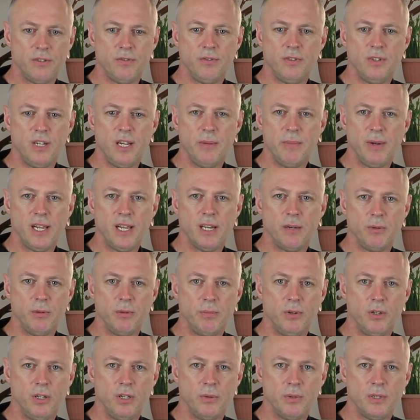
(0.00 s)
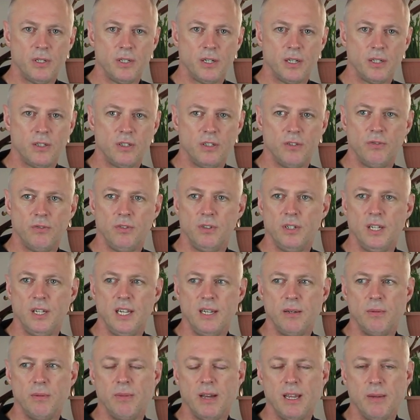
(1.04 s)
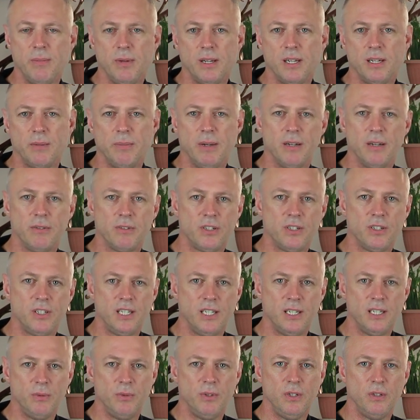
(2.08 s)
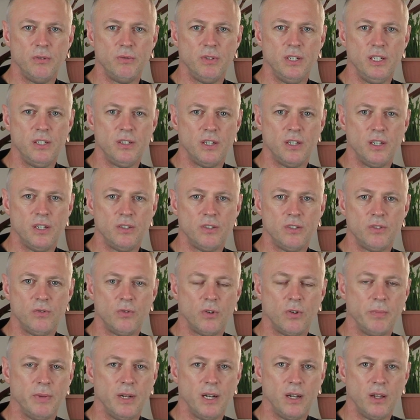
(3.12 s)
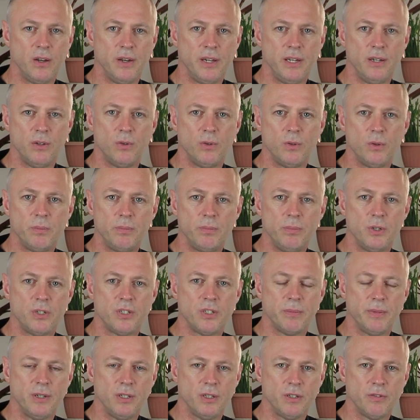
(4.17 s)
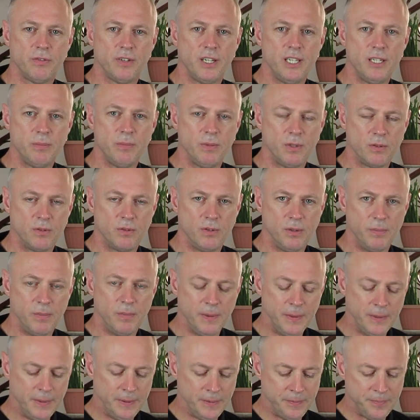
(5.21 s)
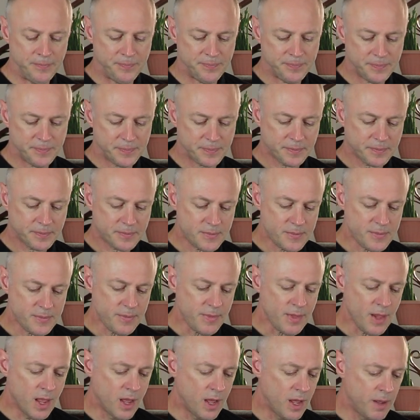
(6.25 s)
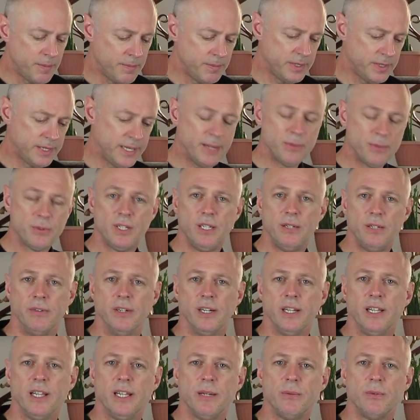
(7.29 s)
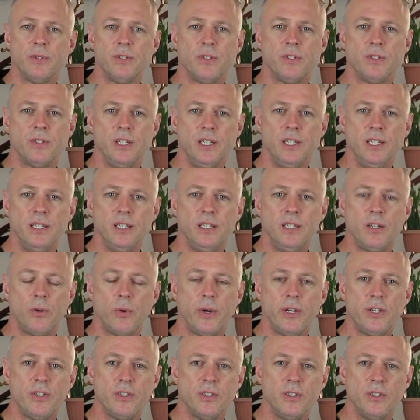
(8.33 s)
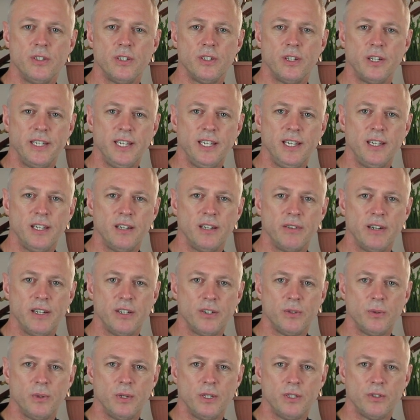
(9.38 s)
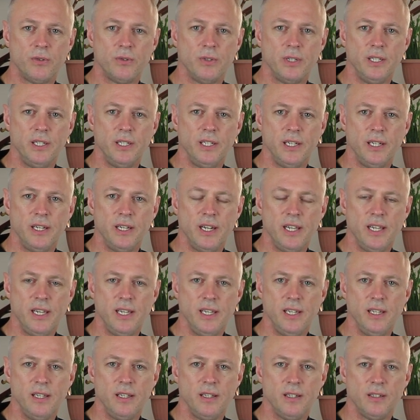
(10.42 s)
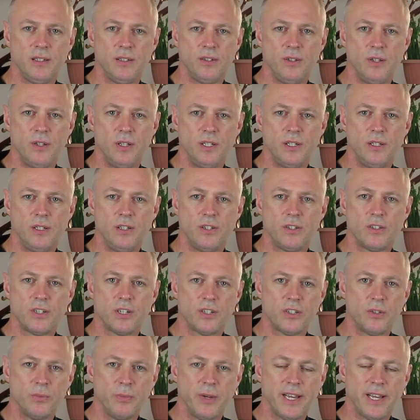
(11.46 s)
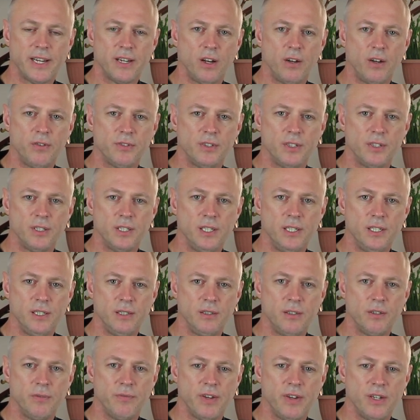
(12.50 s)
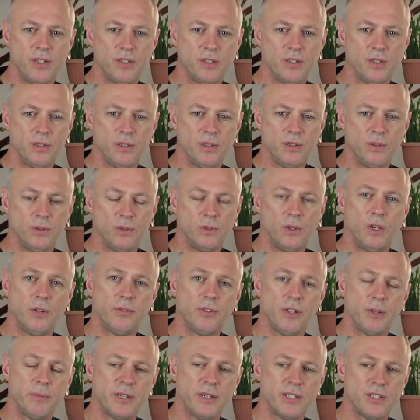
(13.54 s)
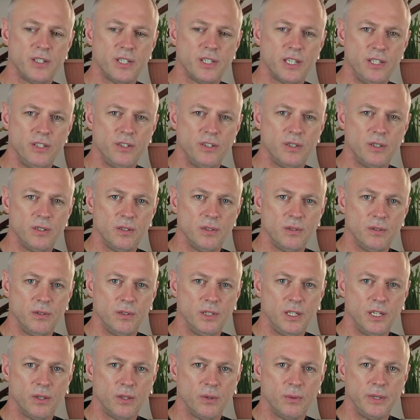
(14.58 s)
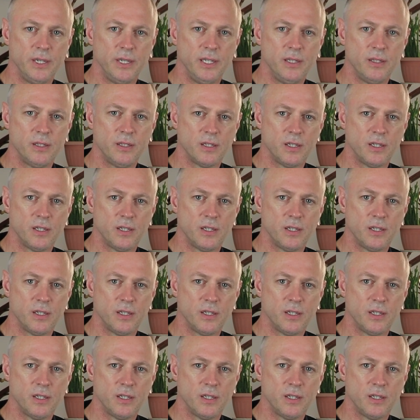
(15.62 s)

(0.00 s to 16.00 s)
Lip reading: If you need me to help me put you in touch, if you need maybe a bit of a steer with your research, drop me a line or put something on the Facebook group. And that was it really. That was the questions that I didn't get around to answering in the discussion we had after the convention or after the presentation the other week.